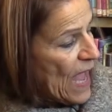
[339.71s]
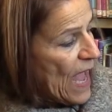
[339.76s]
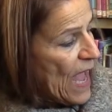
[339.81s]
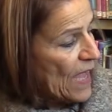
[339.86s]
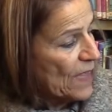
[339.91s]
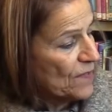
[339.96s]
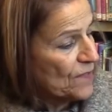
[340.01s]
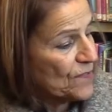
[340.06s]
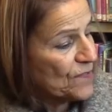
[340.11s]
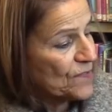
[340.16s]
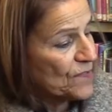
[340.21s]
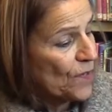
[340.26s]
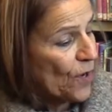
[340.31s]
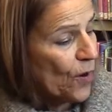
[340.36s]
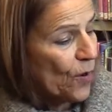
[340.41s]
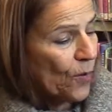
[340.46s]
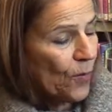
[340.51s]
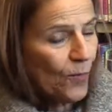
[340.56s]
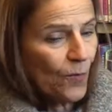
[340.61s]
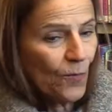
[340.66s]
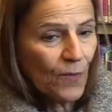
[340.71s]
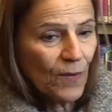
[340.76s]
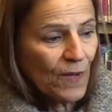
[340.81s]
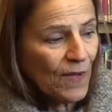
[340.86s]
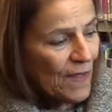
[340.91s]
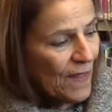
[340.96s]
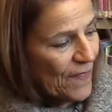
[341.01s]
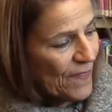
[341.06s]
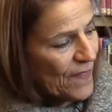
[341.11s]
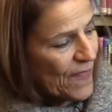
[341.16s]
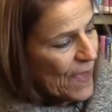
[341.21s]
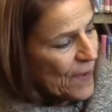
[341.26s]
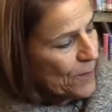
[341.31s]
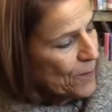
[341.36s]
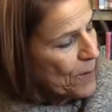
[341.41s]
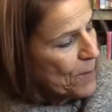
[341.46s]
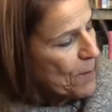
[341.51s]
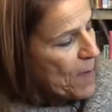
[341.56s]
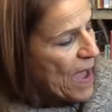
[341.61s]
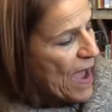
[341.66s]
And so they
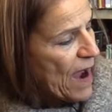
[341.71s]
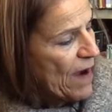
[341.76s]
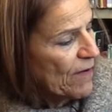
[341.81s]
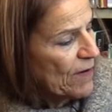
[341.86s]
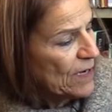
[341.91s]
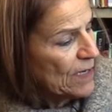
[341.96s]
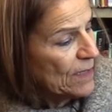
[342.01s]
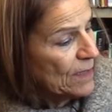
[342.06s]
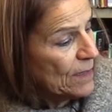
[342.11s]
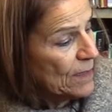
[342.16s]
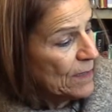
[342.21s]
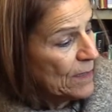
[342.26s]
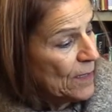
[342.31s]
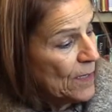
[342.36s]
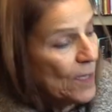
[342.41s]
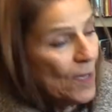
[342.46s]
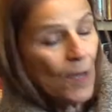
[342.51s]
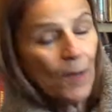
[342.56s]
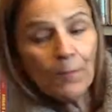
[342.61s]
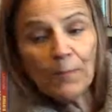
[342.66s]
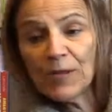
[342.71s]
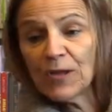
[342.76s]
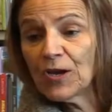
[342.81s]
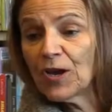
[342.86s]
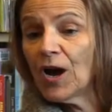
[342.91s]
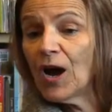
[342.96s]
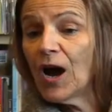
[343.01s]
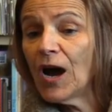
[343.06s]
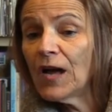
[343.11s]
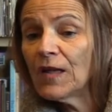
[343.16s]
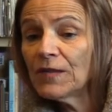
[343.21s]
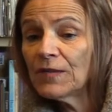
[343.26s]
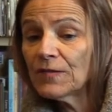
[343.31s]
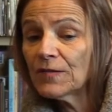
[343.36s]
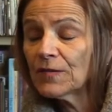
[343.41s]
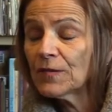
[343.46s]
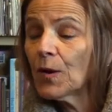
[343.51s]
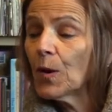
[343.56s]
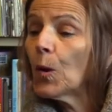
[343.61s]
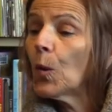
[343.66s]
were married
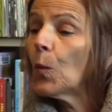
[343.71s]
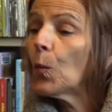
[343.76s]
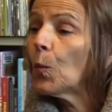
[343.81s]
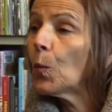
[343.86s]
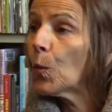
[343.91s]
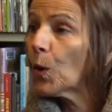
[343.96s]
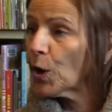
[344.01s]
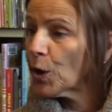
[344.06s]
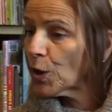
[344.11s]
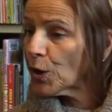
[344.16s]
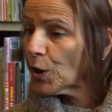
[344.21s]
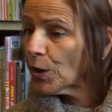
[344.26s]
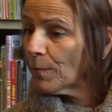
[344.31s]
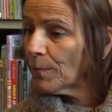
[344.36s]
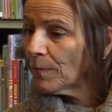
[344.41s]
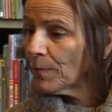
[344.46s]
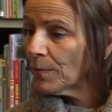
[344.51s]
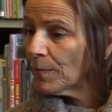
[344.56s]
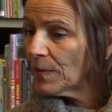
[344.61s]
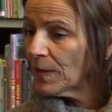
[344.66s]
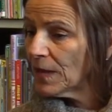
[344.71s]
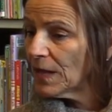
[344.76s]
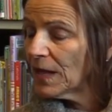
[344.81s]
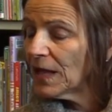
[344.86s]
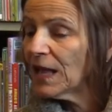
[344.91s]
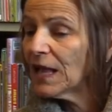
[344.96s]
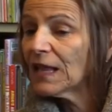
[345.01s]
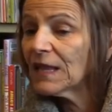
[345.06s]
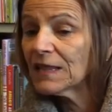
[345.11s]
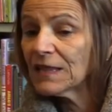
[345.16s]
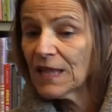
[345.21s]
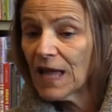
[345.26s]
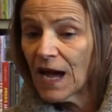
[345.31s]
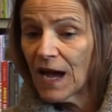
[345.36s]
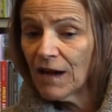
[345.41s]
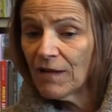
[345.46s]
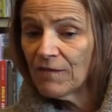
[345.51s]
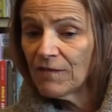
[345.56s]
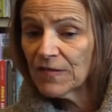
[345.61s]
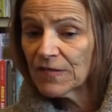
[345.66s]
because Worm
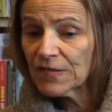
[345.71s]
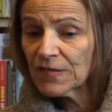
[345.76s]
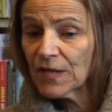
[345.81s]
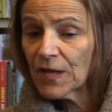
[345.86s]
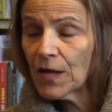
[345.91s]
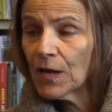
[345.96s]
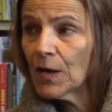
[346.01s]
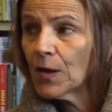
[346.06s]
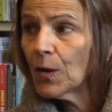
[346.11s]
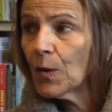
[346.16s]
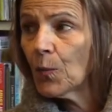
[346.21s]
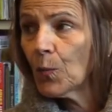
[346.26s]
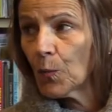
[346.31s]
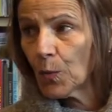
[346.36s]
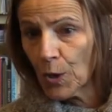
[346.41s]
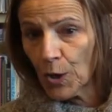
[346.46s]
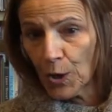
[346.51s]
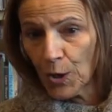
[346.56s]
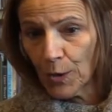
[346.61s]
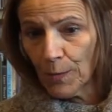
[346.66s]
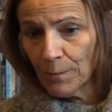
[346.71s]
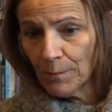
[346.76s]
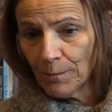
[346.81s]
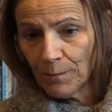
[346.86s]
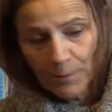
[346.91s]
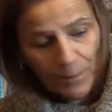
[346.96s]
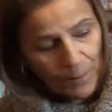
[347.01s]
loves worm.